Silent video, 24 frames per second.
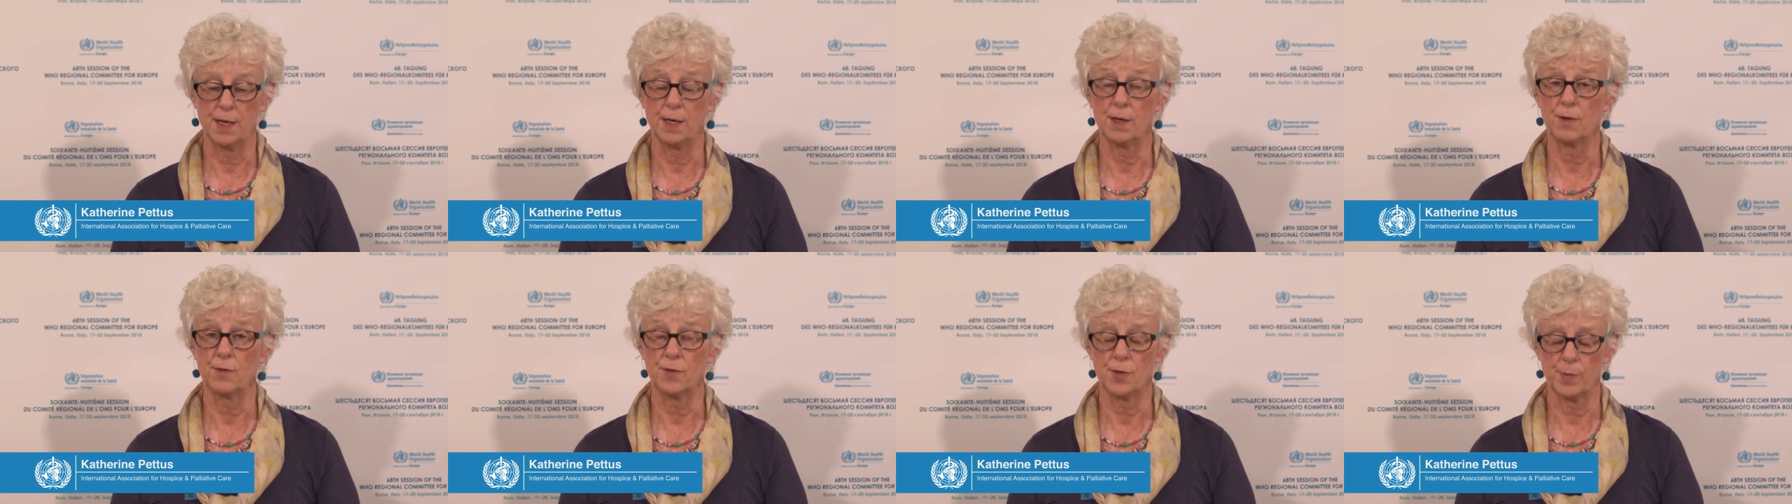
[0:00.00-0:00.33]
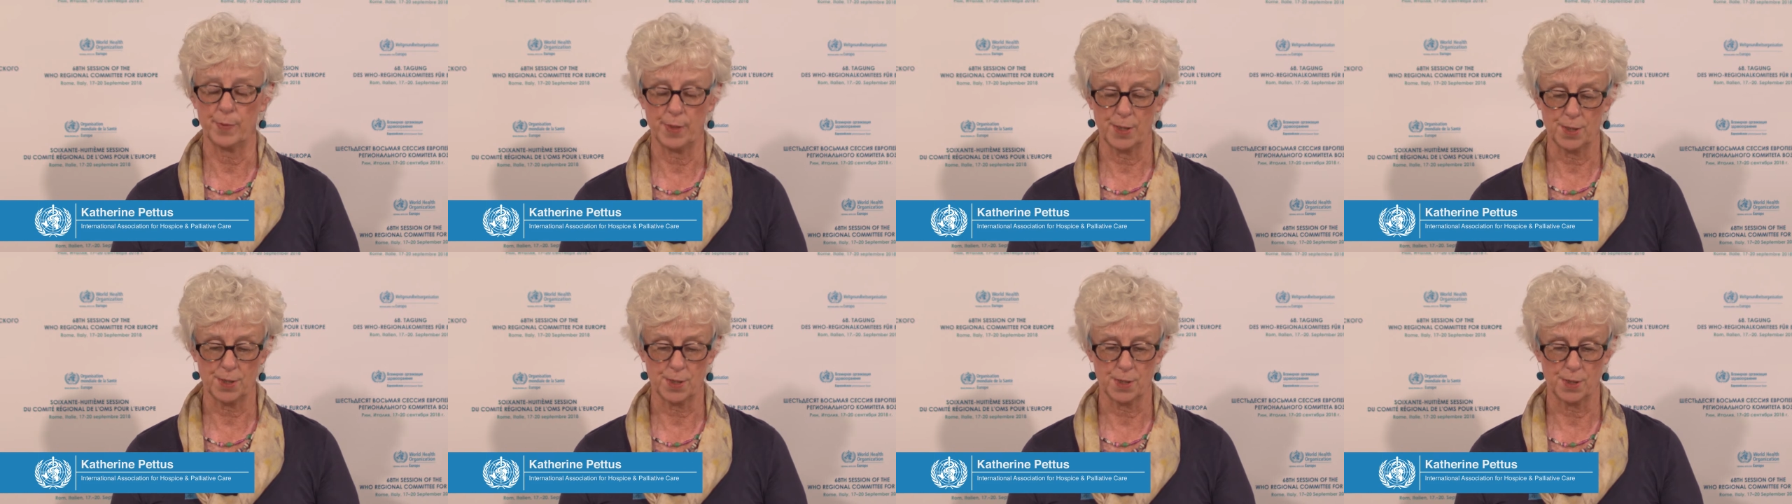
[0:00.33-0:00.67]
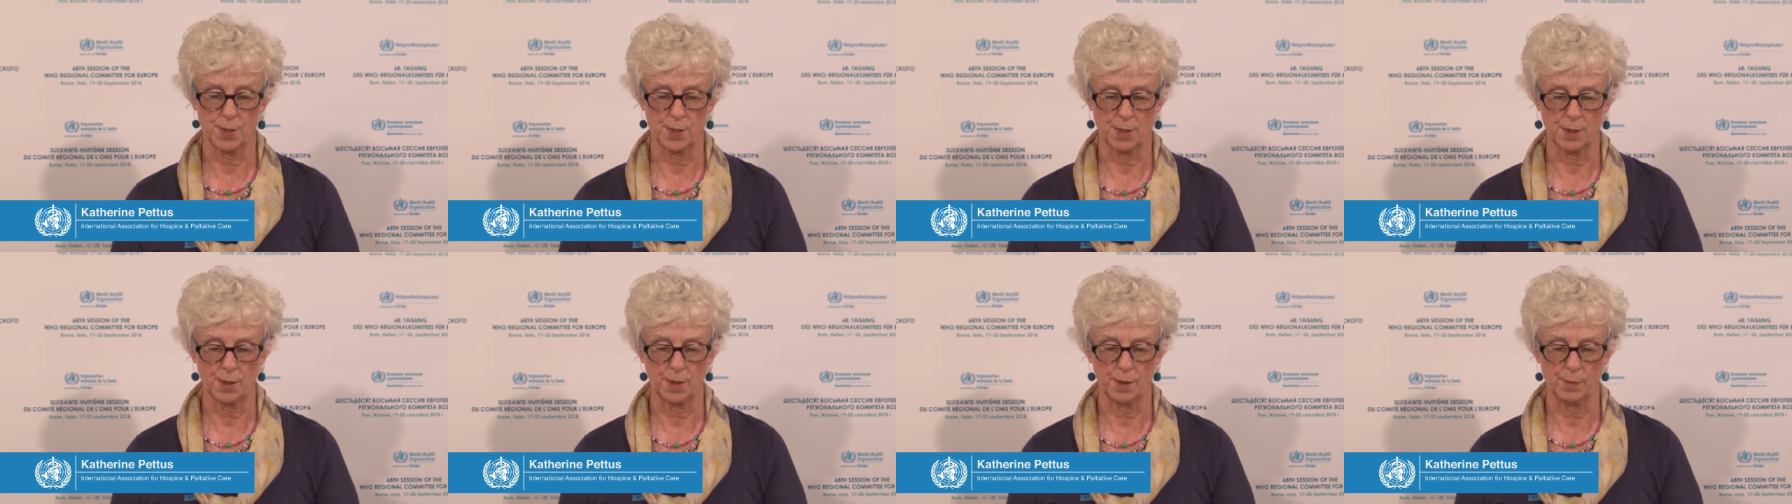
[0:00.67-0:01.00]
information
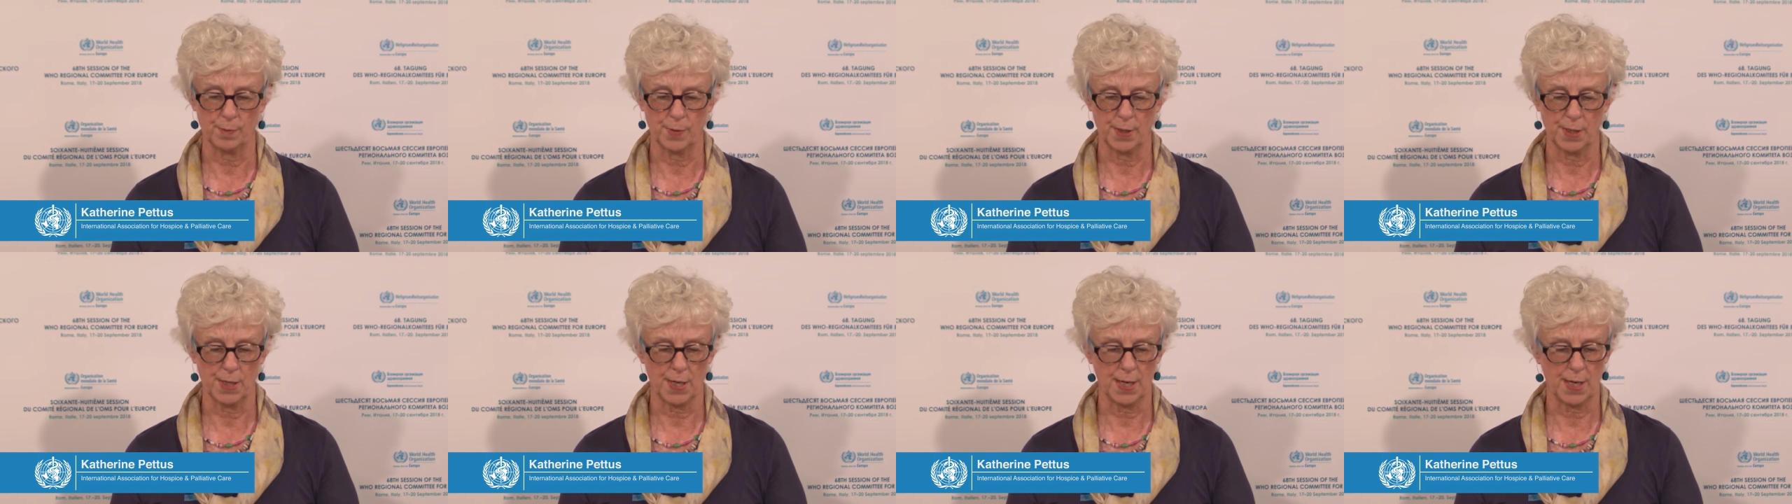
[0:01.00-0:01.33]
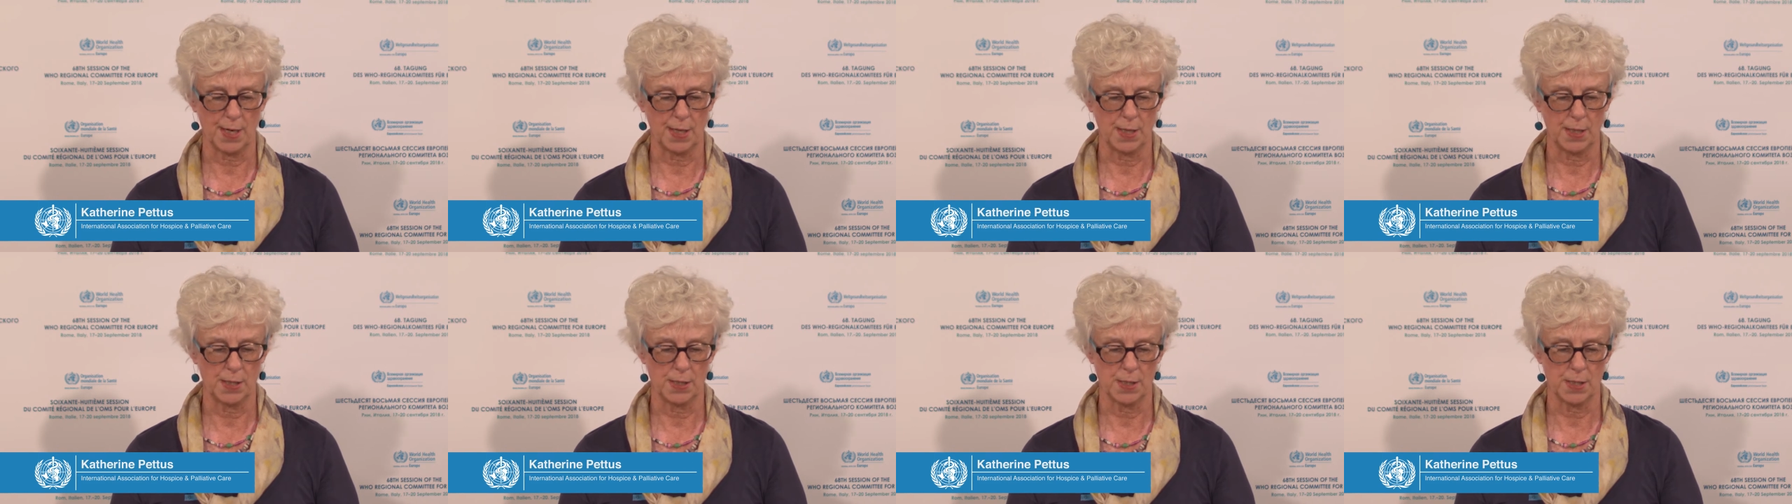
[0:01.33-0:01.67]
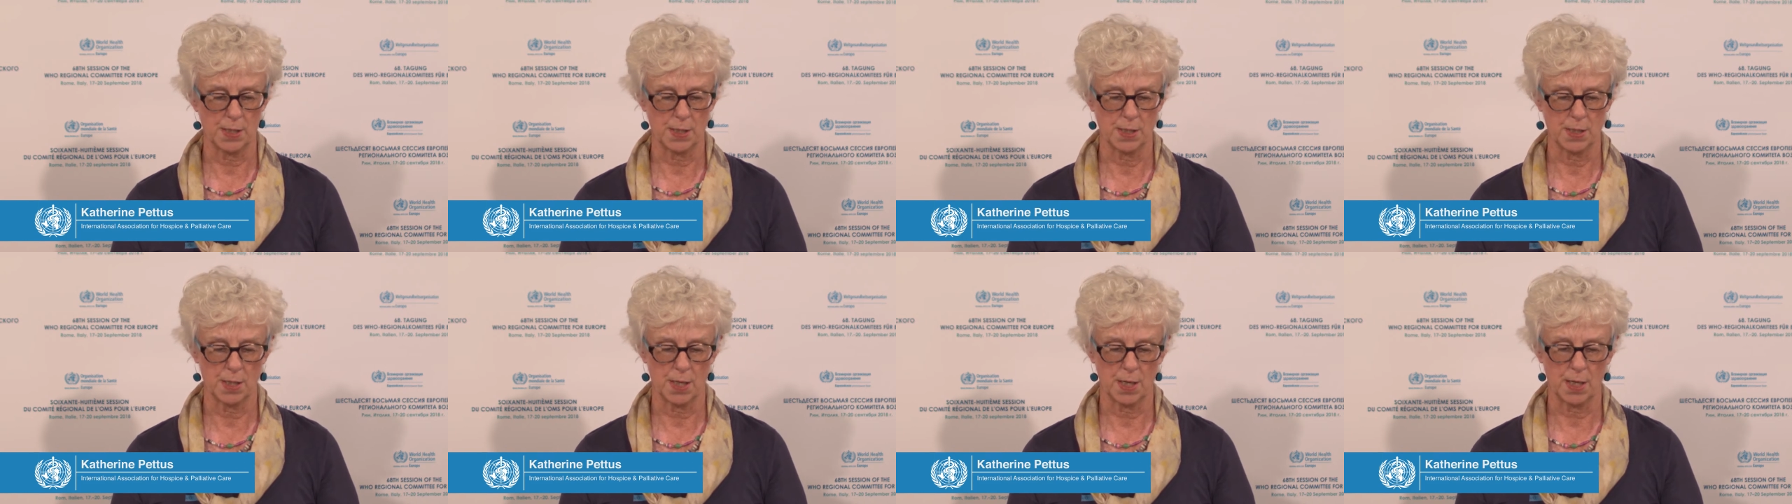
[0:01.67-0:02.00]
document
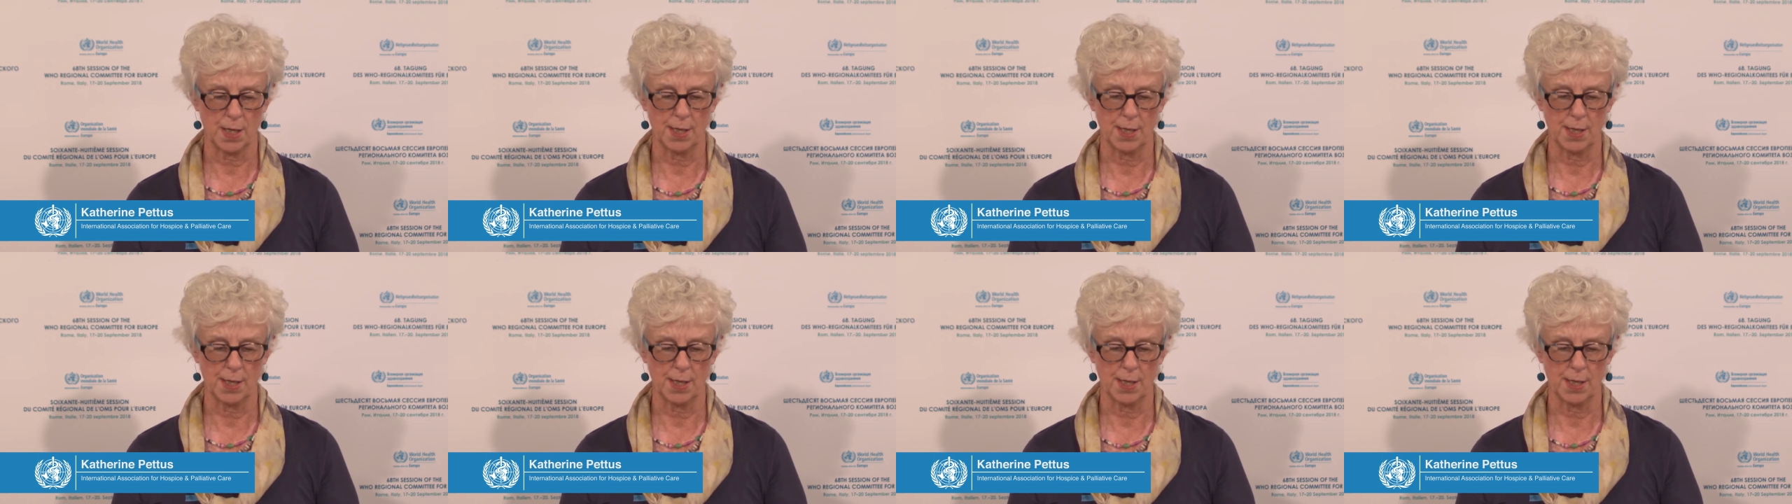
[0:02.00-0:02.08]
8.